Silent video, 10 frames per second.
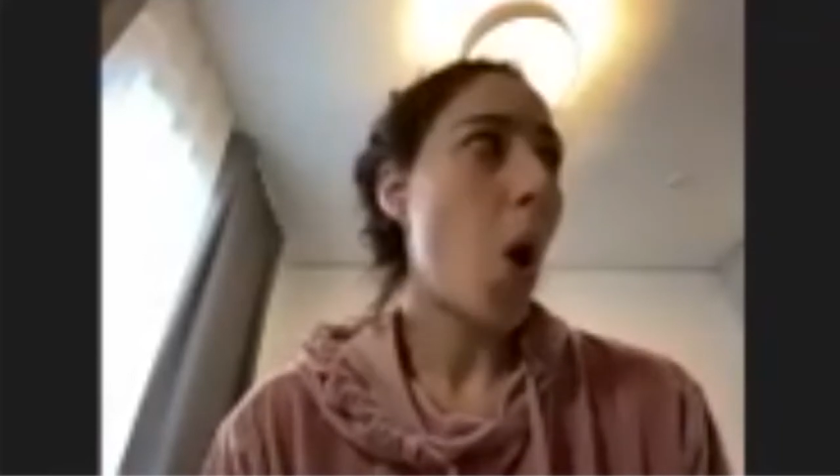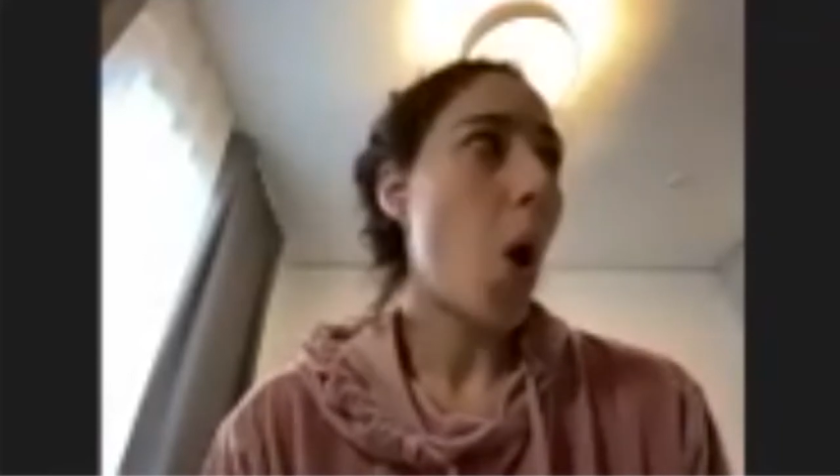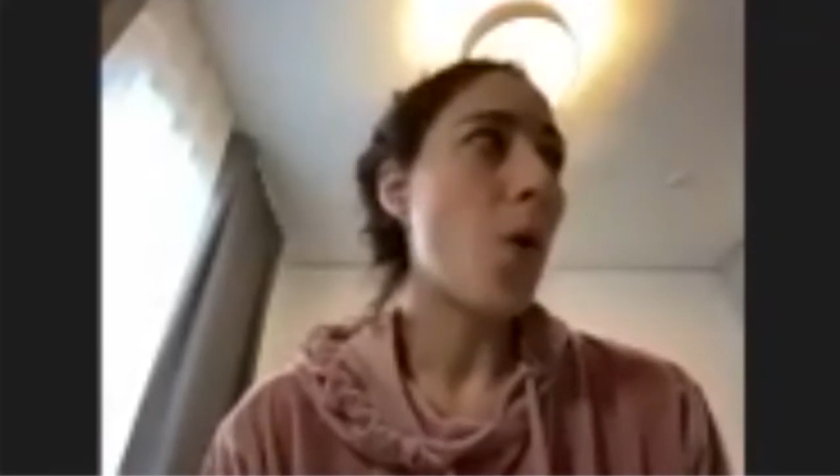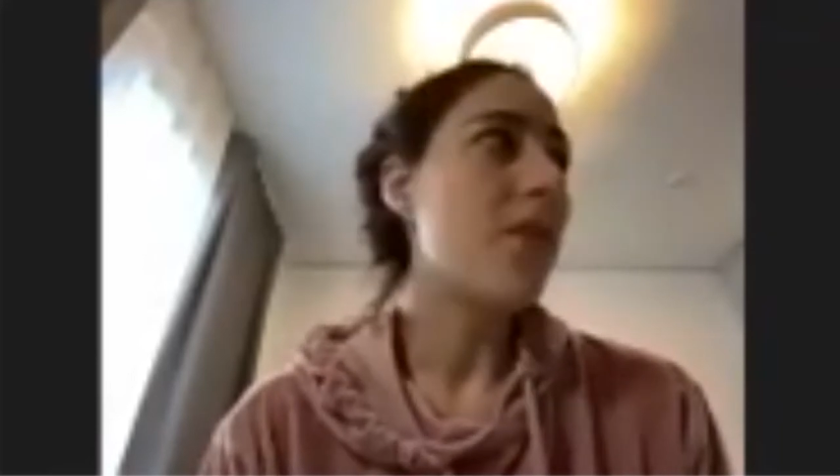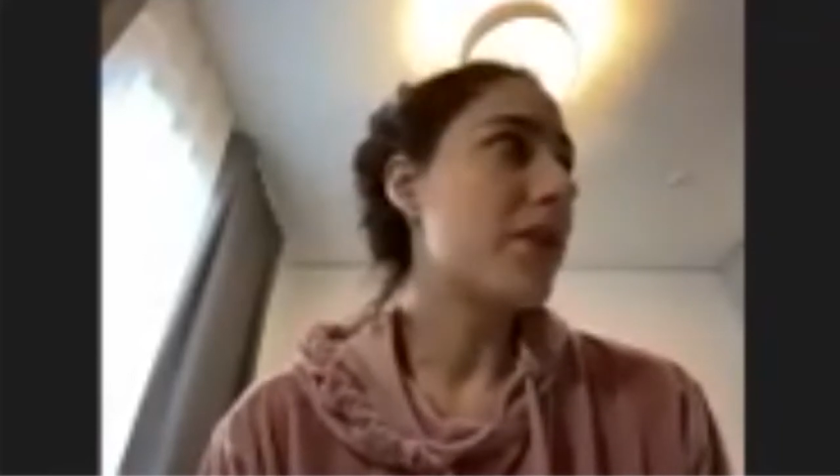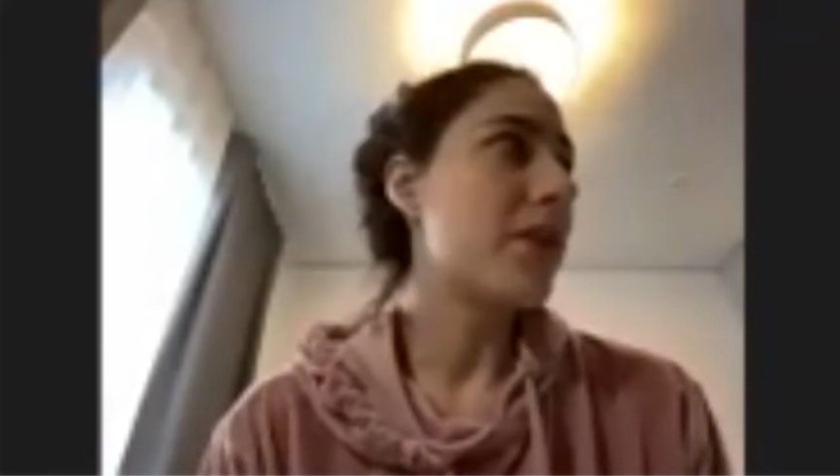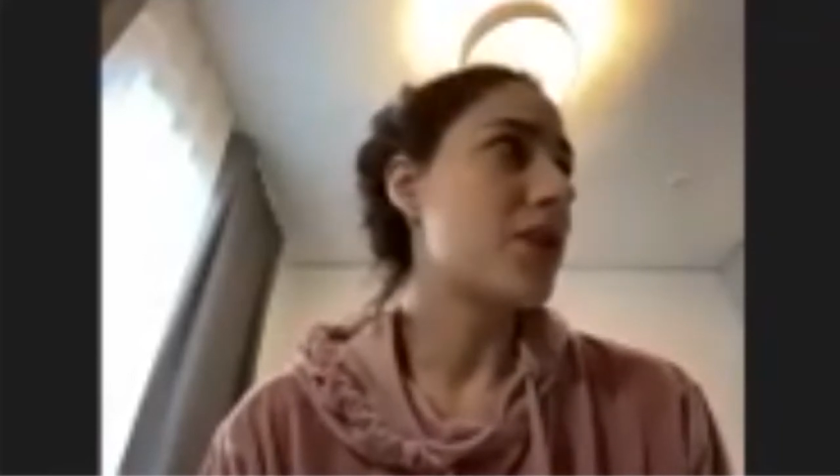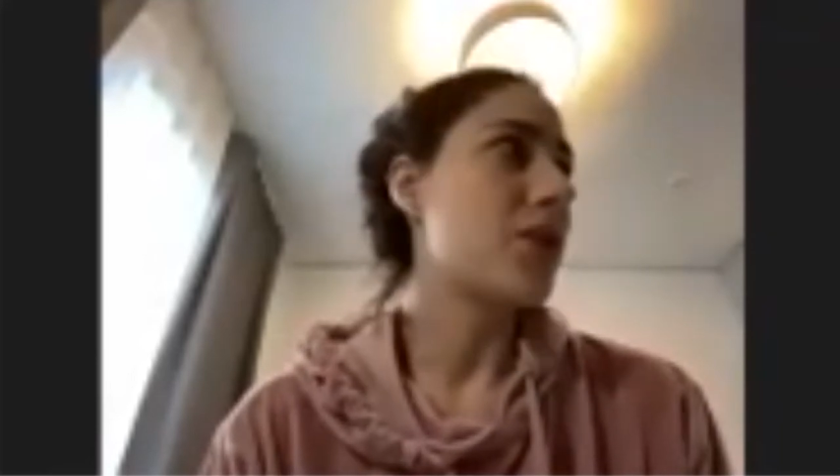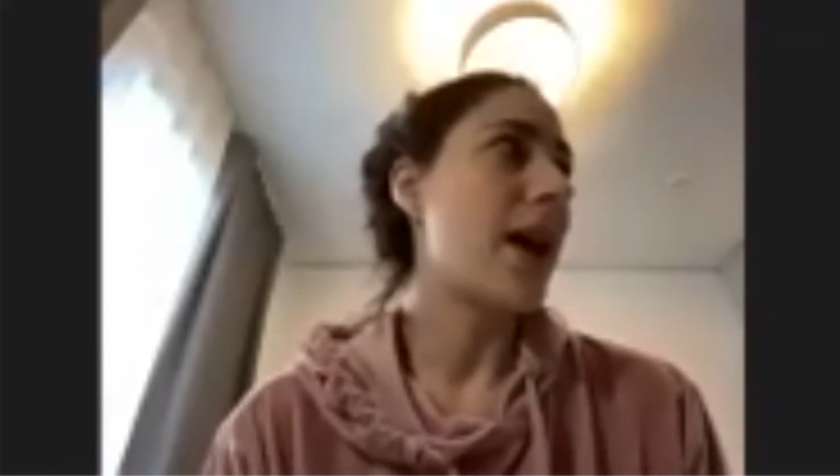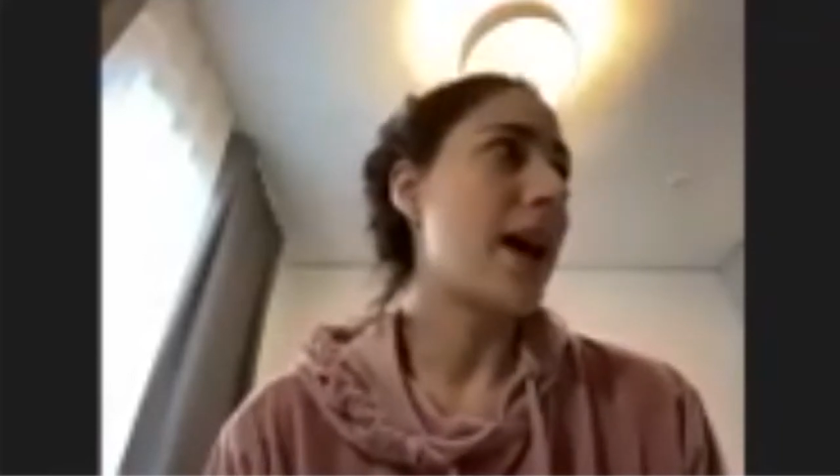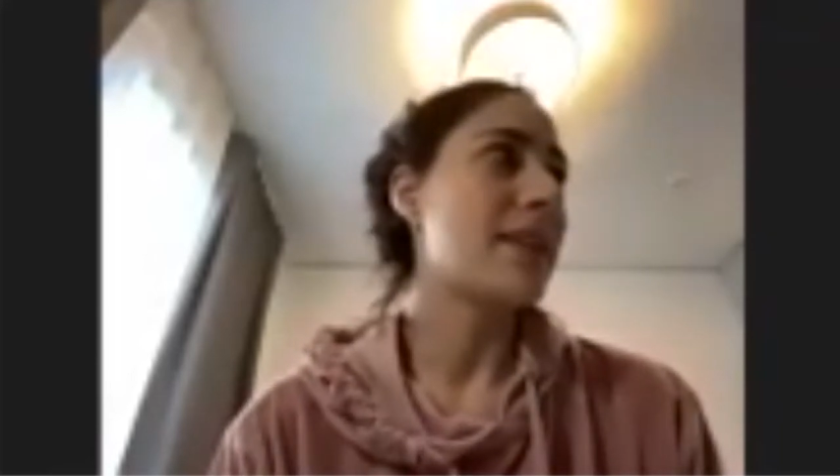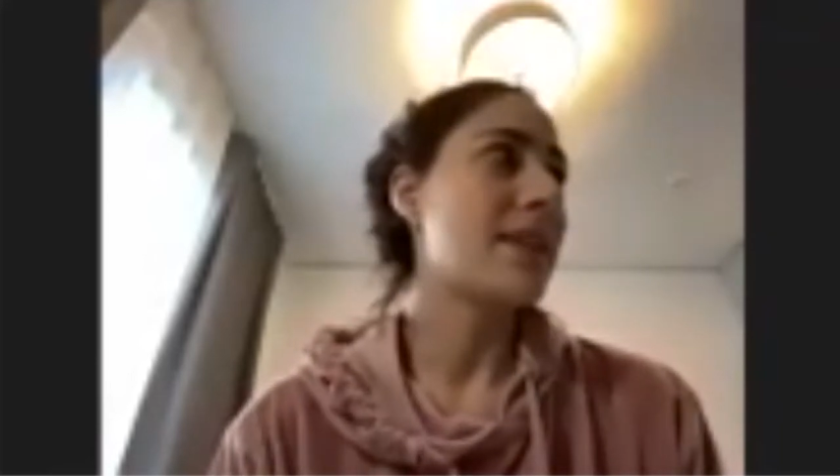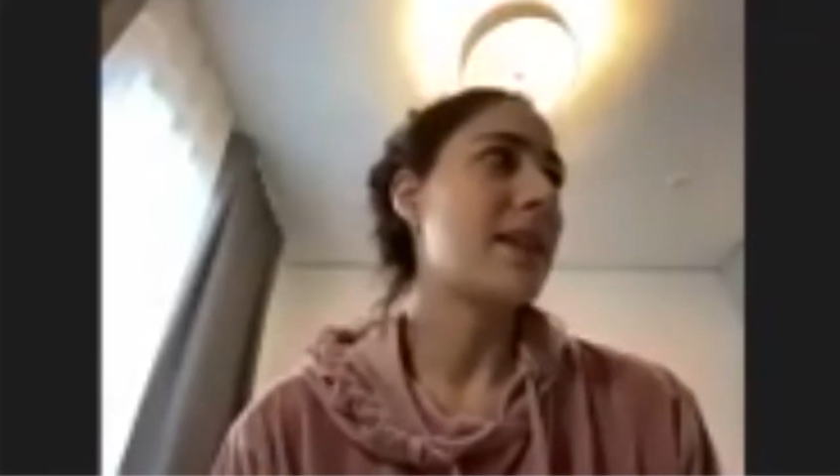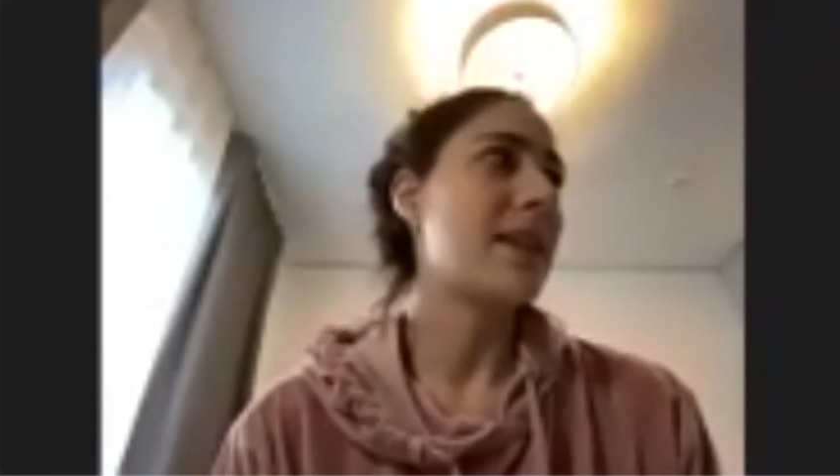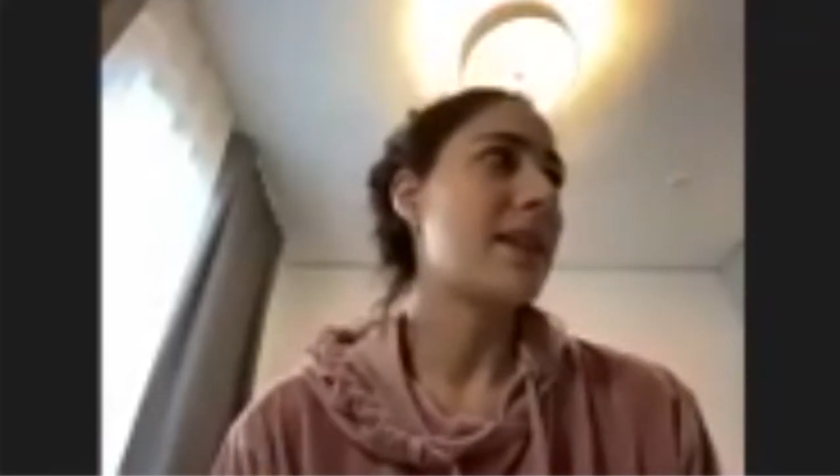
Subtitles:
overdressed